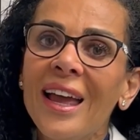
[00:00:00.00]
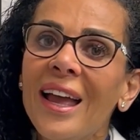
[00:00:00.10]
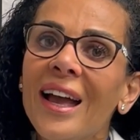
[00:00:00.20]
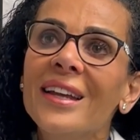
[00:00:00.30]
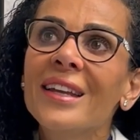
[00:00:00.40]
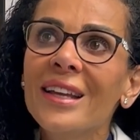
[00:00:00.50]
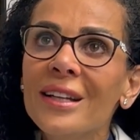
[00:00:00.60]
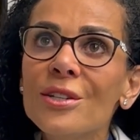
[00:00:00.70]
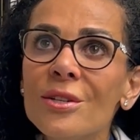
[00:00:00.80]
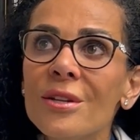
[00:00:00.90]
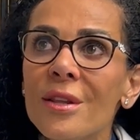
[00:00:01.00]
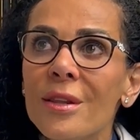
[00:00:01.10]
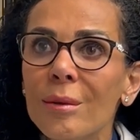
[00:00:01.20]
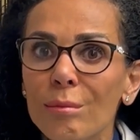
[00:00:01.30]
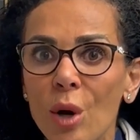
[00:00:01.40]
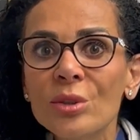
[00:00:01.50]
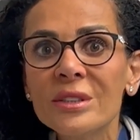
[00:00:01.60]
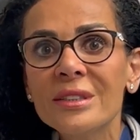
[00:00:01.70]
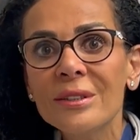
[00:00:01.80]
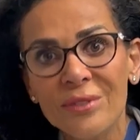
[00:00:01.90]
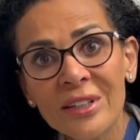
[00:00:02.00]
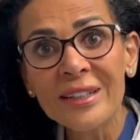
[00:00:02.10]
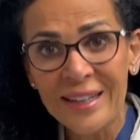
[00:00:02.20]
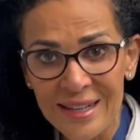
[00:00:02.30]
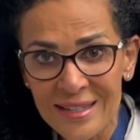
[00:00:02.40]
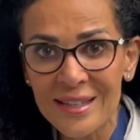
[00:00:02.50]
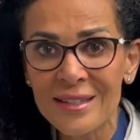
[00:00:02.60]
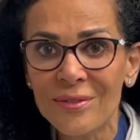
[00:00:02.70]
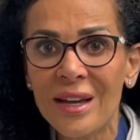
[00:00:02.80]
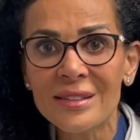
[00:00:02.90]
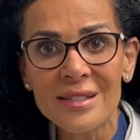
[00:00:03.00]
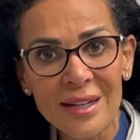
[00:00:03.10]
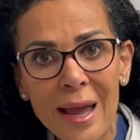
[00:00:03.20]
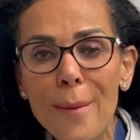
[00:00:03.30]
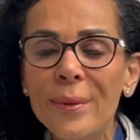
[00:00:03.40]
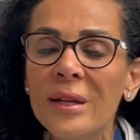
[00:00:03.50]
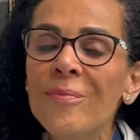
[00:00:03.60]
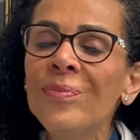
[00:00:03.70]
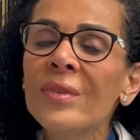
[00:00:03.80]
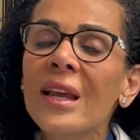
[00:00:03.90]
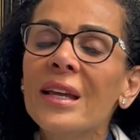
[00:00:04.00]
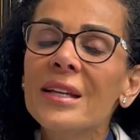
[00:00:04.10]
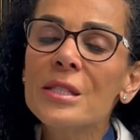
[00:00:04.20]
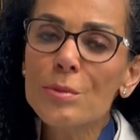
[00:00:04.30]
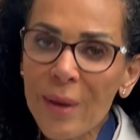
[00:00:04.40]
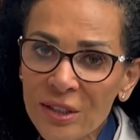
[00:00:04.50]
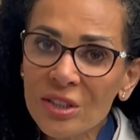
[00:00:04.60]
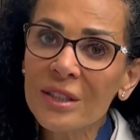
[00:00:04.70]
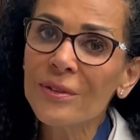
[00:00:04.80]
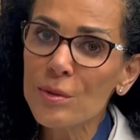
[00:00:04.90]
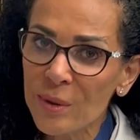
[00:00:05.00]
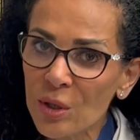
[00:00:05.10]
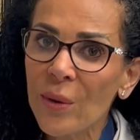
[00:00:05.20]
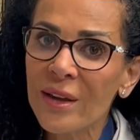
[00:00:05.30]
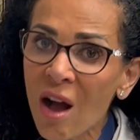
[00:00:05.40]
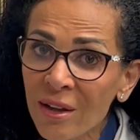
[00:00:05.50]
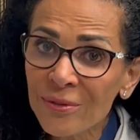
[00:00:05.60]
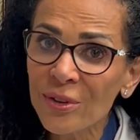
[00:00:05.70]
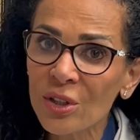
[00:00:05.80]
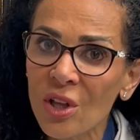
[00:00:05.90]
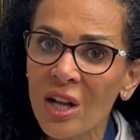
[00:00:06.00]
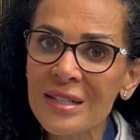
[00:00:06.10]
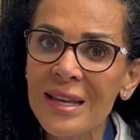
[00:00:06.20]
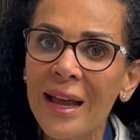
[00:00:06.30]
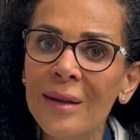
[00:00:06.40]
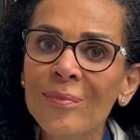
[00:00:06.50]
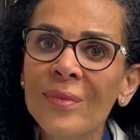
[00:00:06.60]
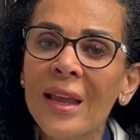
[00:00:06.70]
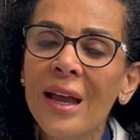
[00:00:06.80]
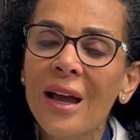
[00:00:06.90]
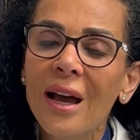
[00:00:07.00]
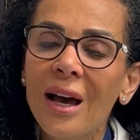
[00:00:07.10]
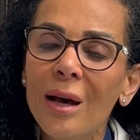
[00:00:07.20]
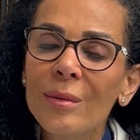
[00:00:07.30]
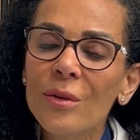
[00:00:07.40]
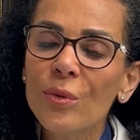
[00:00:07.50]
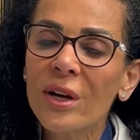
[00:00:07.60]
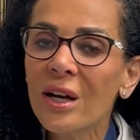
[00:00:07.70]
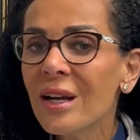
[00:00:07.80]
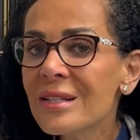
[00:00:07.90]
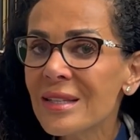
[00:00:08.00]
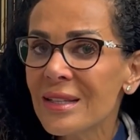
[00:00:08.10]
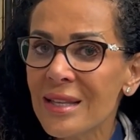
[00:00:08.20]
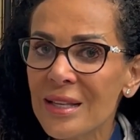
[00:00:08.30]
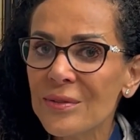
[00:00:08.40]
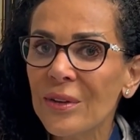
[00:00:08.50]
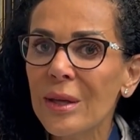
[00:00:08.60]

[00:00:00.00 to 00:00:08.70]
And in the most severe cases, if that doesn't happen, especially if it's been going on for a long time, if we're unsuccessful